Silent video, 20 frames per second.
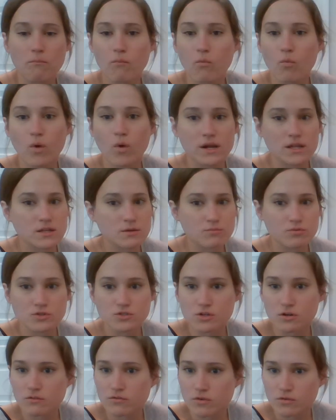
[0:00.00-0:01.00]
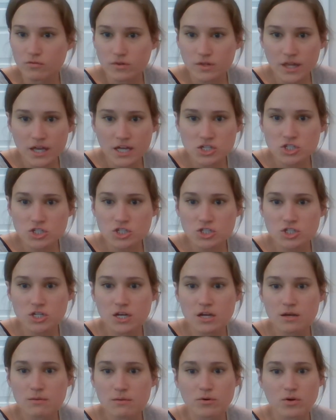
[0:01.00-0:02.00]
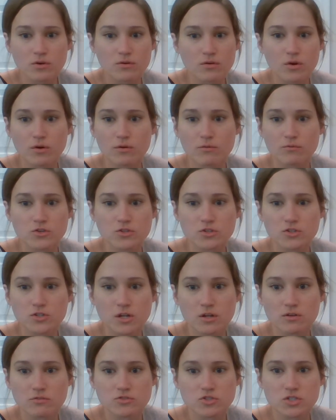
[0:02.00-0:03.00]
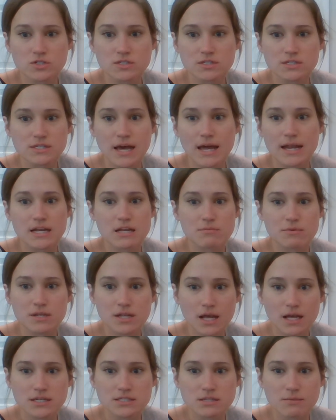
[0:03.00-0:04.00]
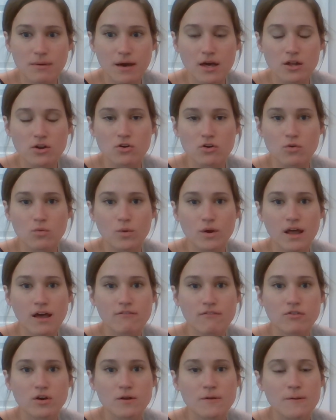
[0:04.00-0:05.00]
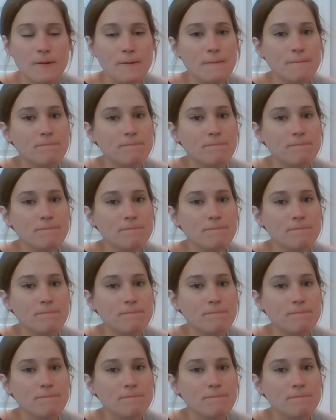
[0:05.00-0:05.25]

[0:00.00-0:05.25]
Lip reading: wanting to preserve the relationship or just deciding to be nice about it or whatever,